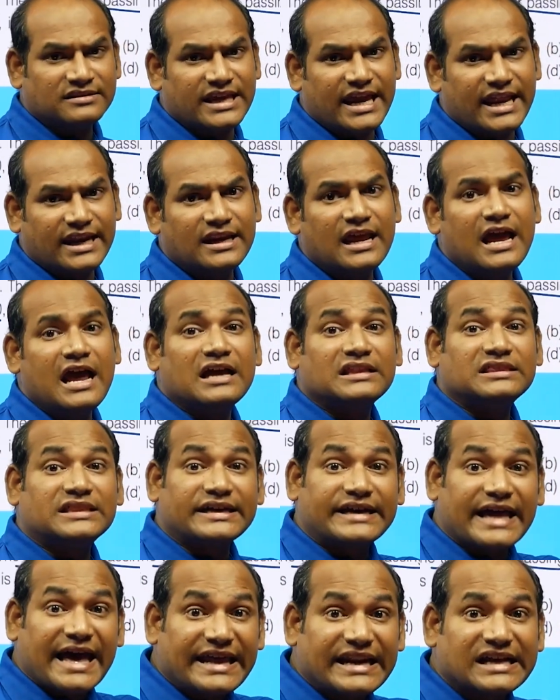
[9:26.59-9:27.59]
then
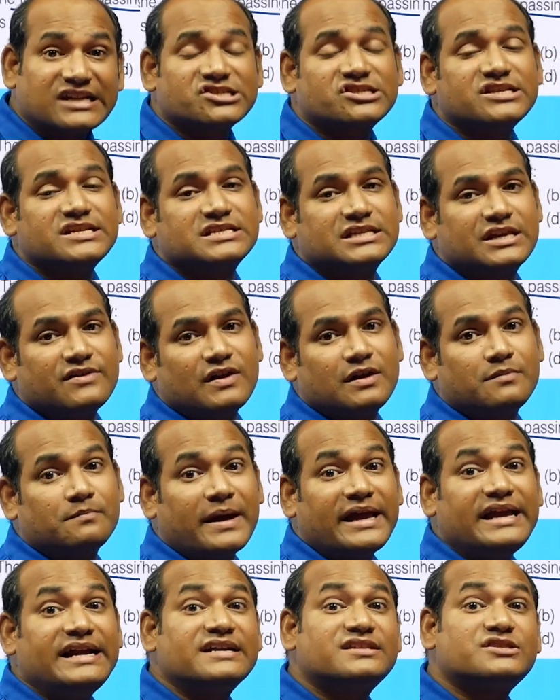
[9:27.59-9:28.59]
the direction is given
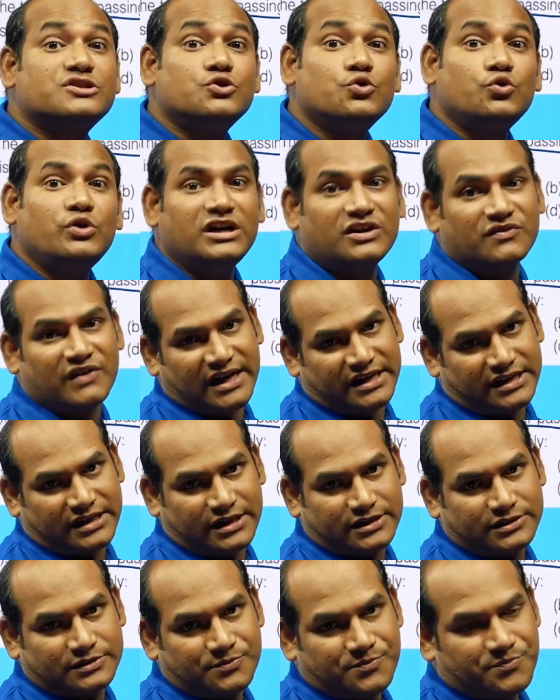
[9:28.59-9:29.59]
by its unit
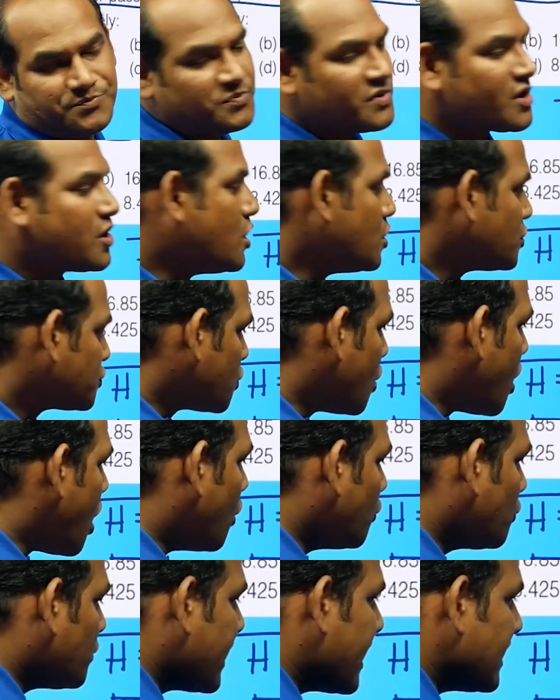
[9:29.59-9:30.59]
vector so
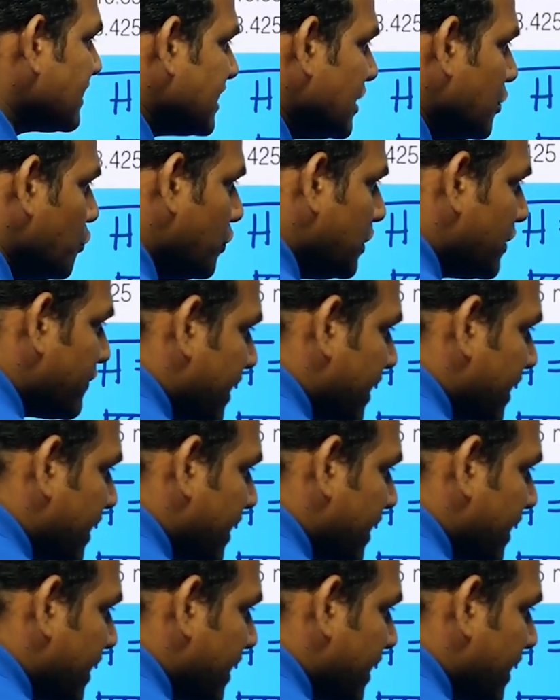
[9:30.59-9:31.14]
how to get the unit